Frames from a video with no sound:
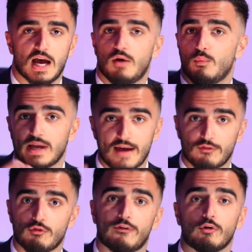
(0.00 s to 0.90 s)
we have a
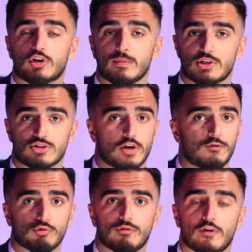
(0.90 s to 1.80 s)
referral commission. So if
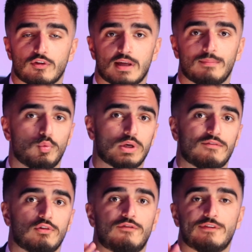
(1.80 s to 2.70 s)
you refer them, we'll give
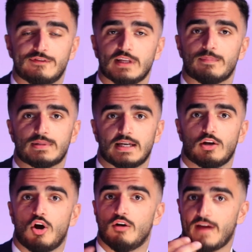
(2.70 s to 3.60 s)
you 15%
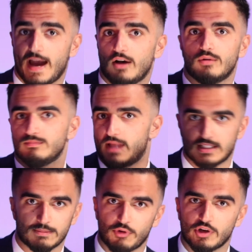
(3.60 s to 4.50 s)
of as
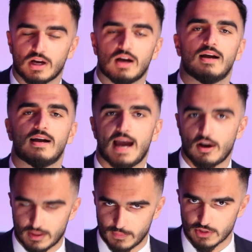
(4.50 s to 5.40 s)
the broker, our
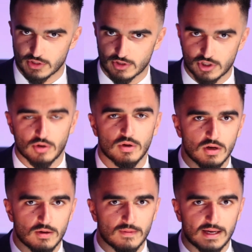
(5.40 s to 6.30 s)
commission. So
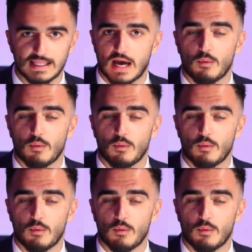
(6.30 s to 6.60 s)
in that